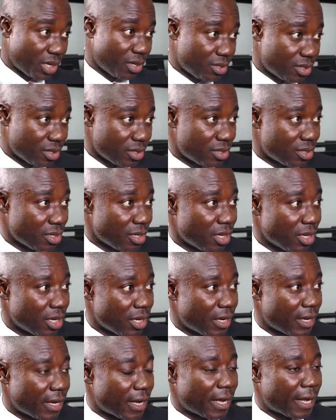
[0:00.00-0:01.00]
cases.
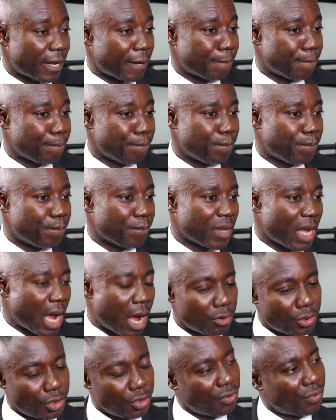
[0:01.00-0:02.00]

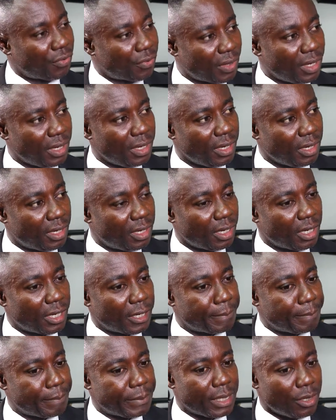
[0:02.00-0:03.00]
How do you think
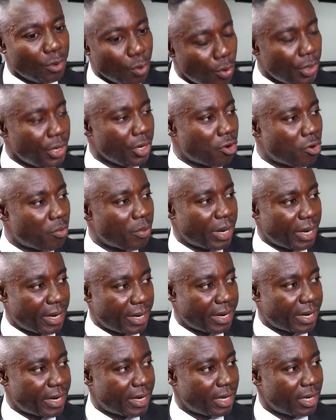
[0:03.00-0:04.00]
the low-income
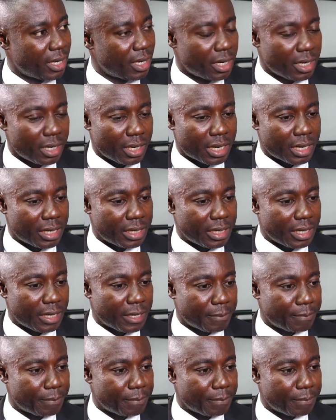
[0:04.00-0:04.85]
earner and